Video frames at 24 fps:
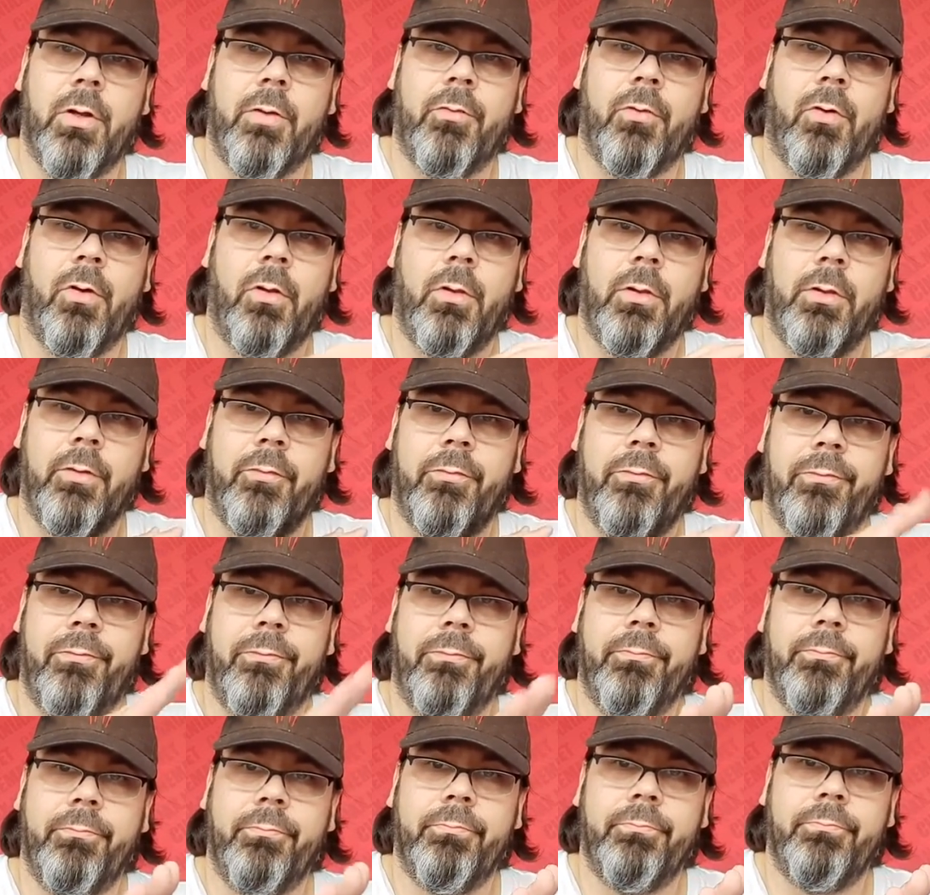of all the
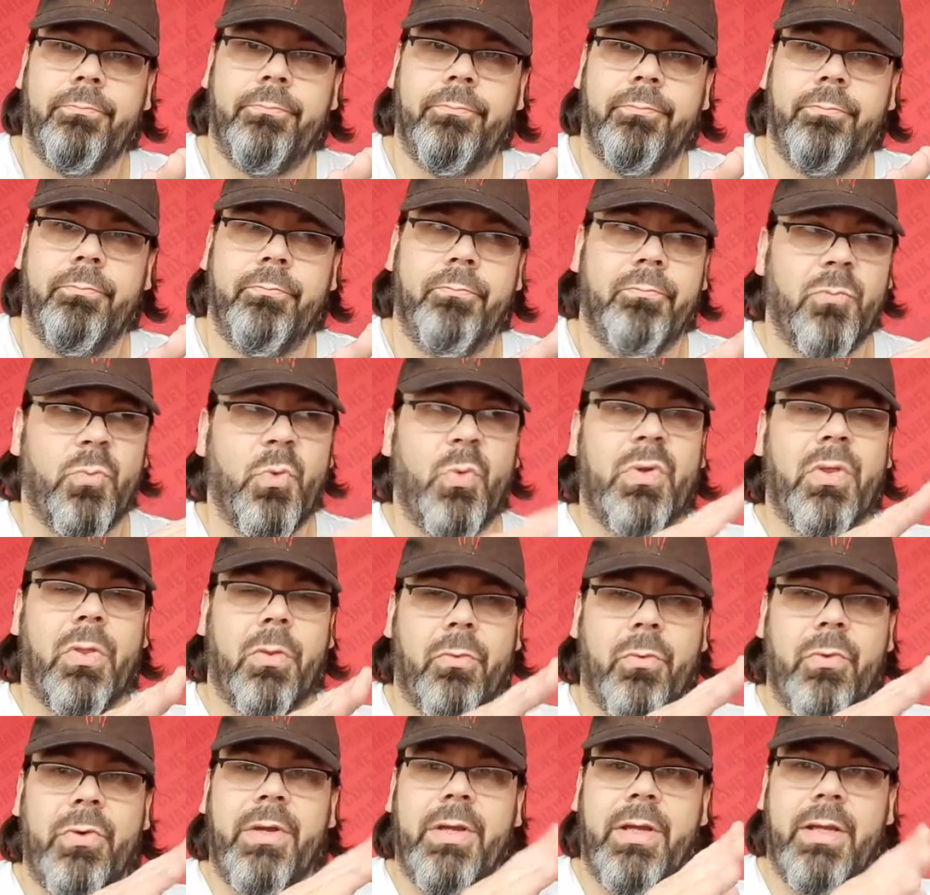
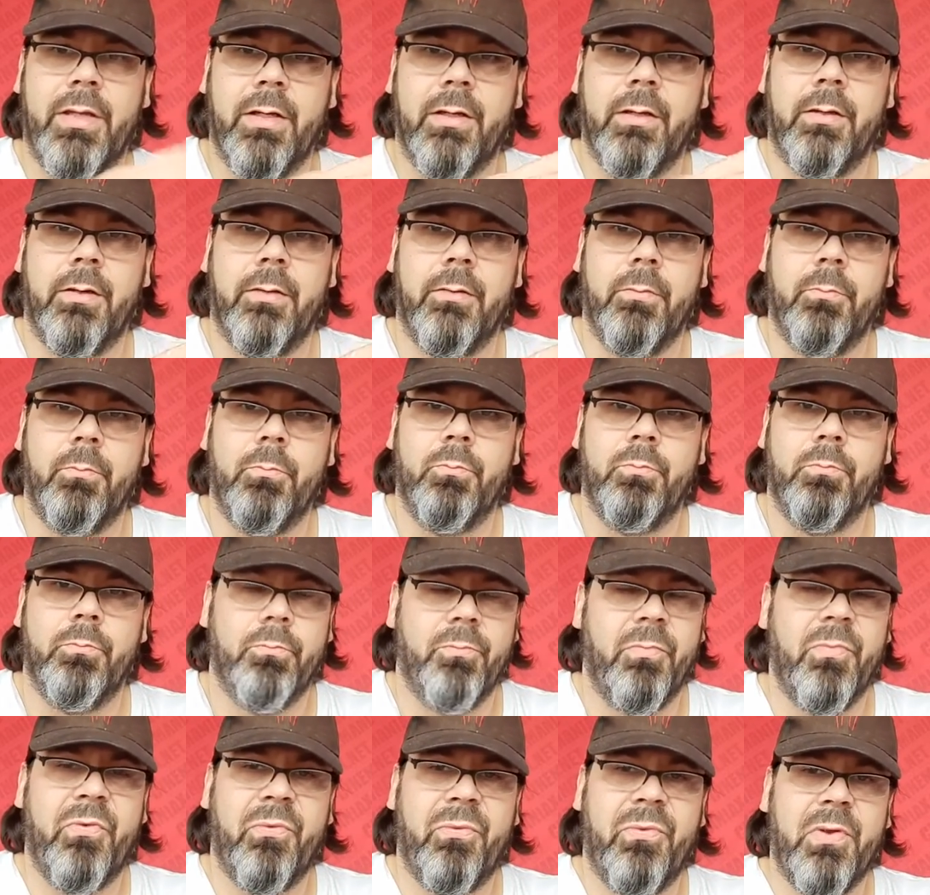23
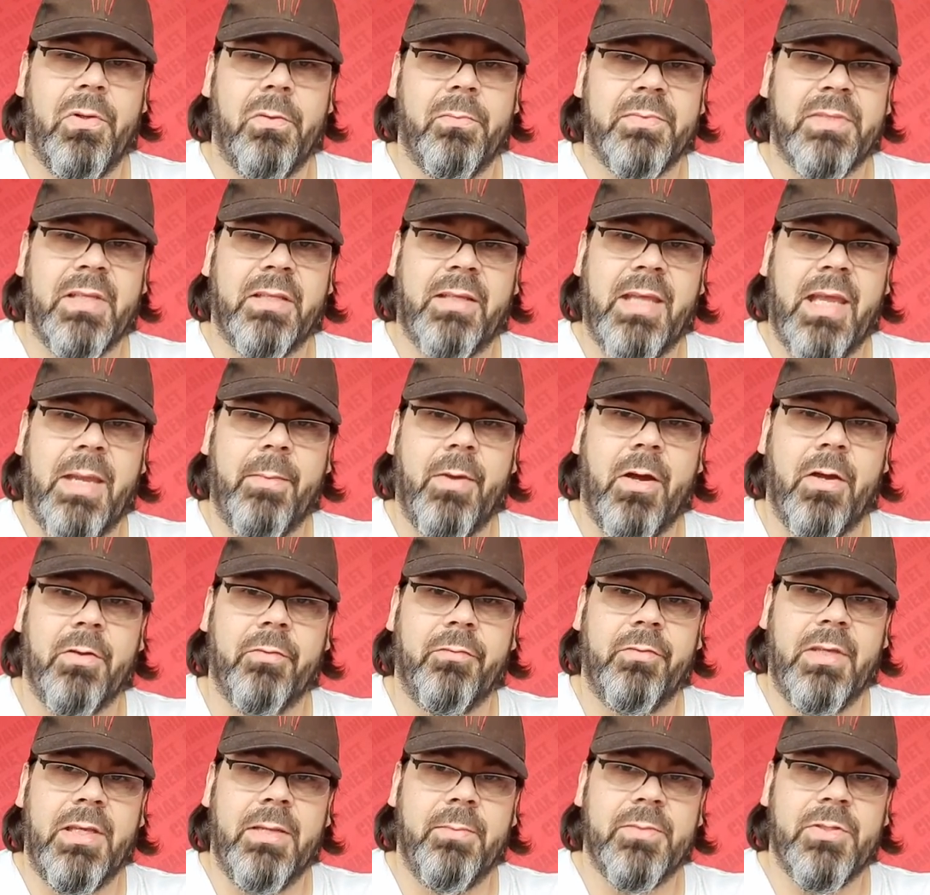films that came out
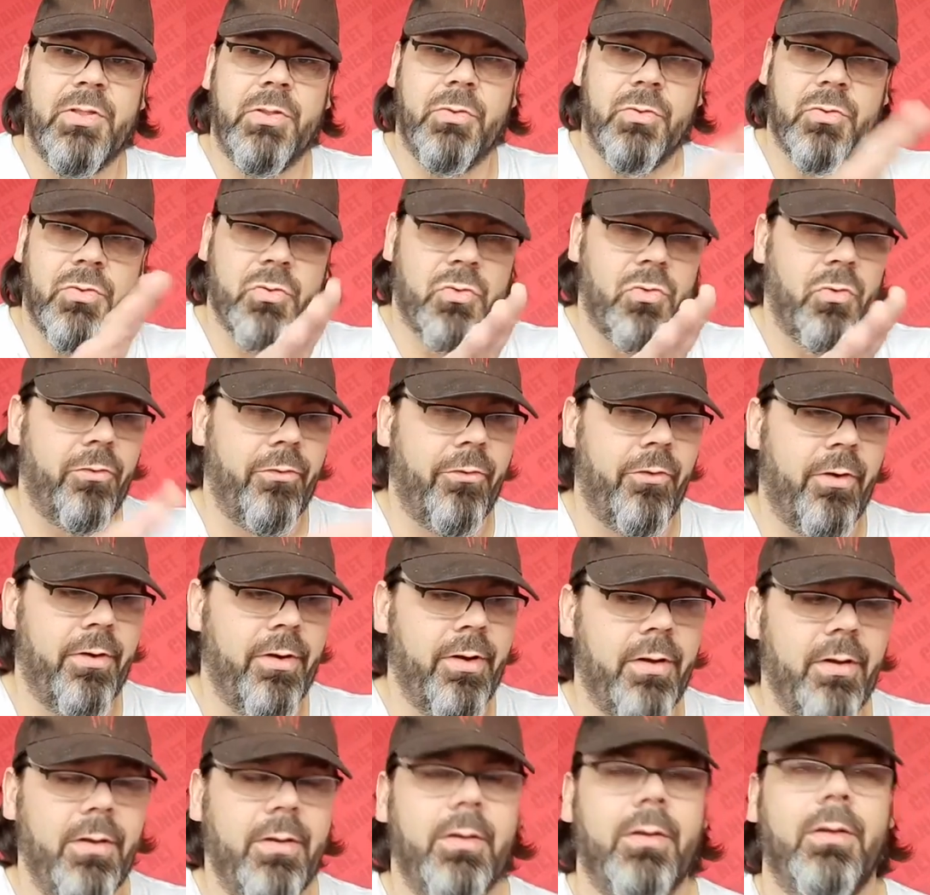of the MCU so
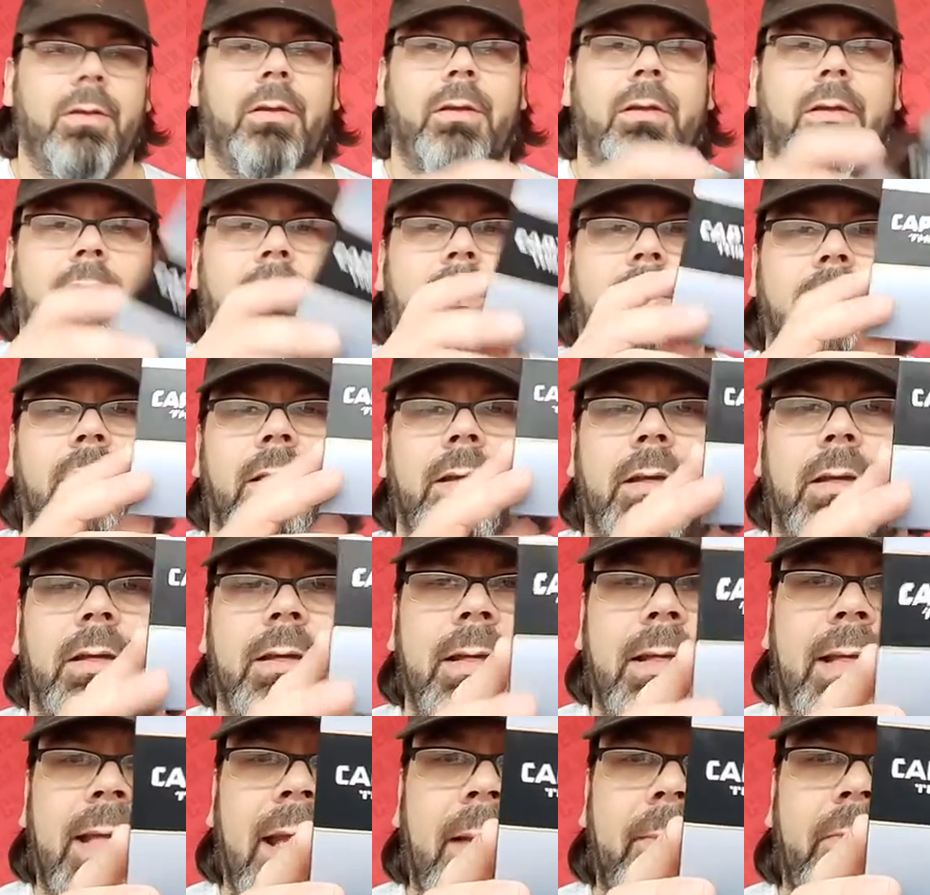far.
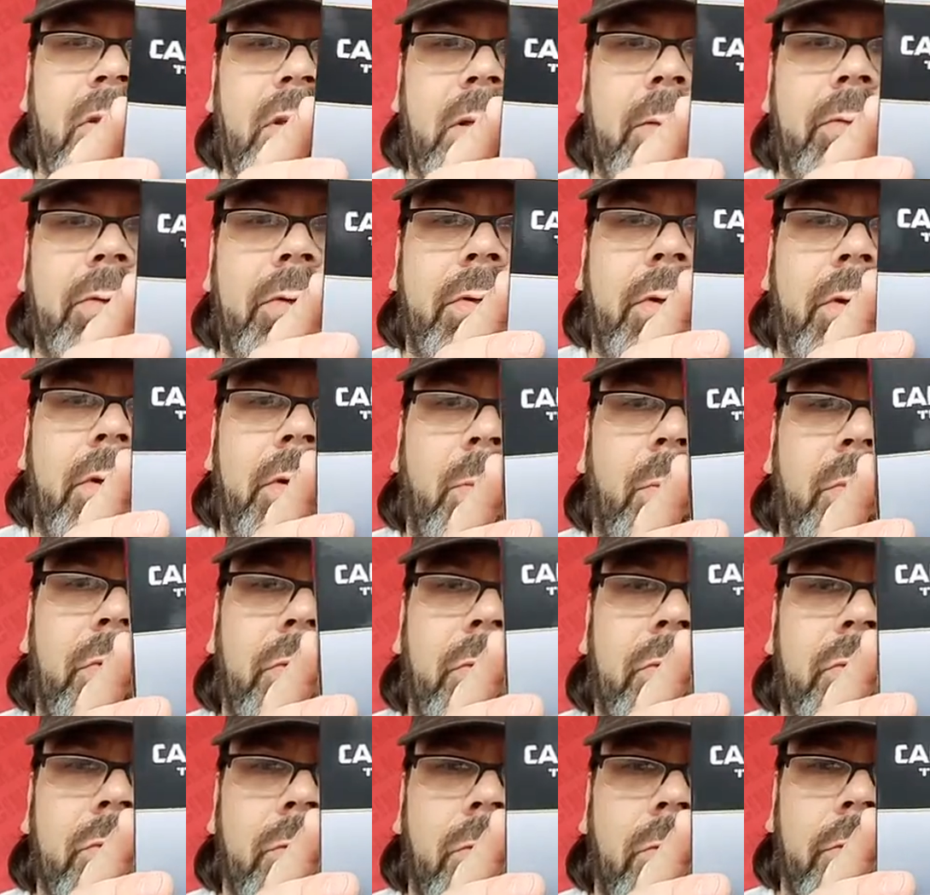Captain America: The
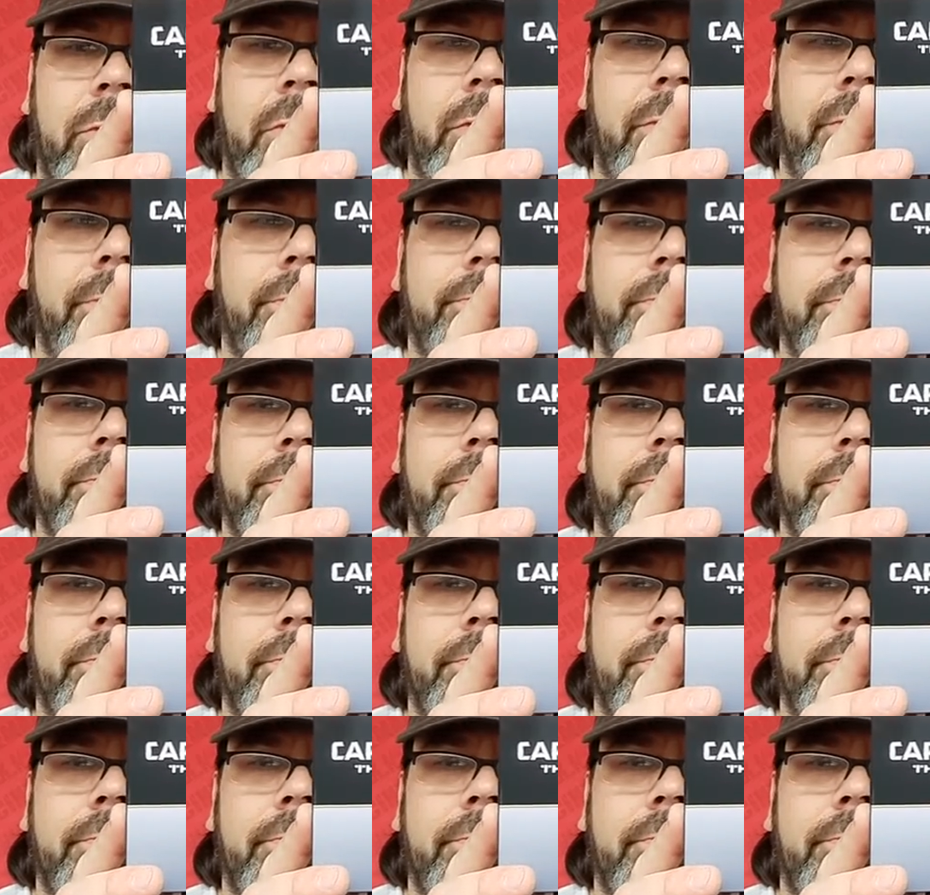Winter Soldier.